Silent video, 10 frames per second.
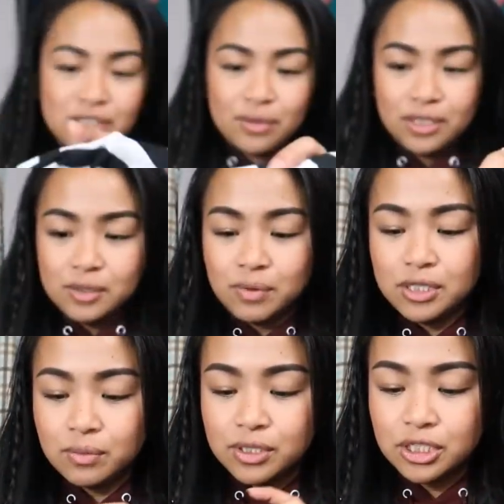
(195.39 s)
So this
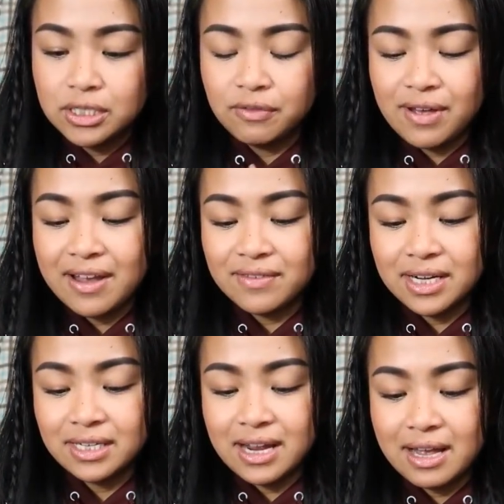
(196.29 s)
was originally
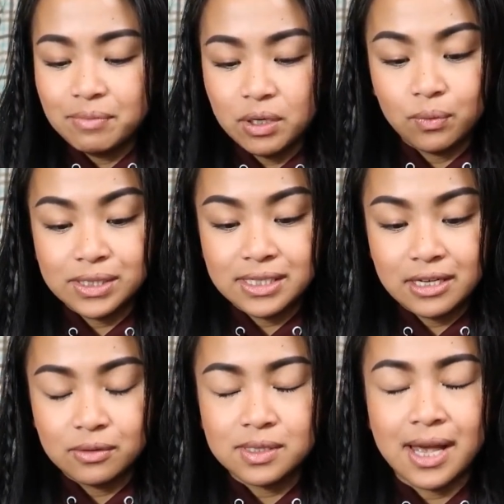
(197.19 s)
$5.99, but it was a
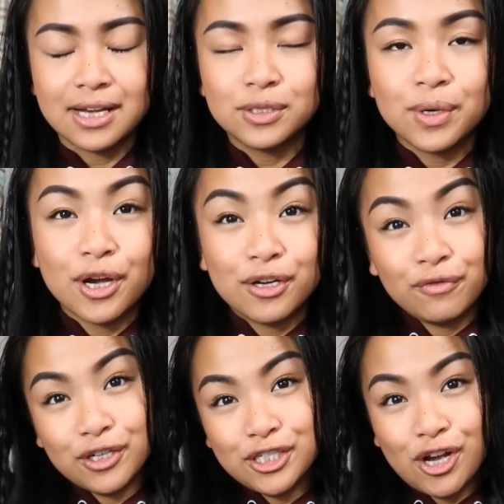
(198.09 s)
yellow tag, so I got it
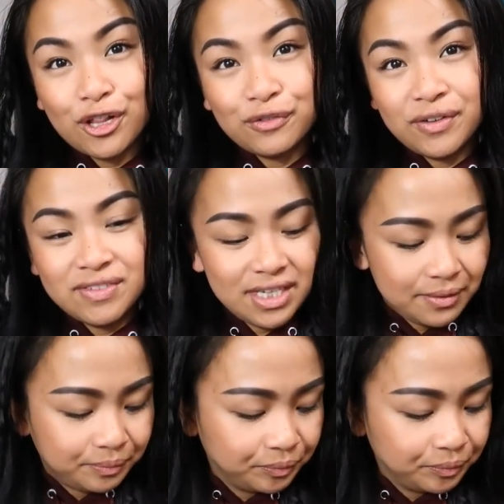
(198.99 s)
for $1.50.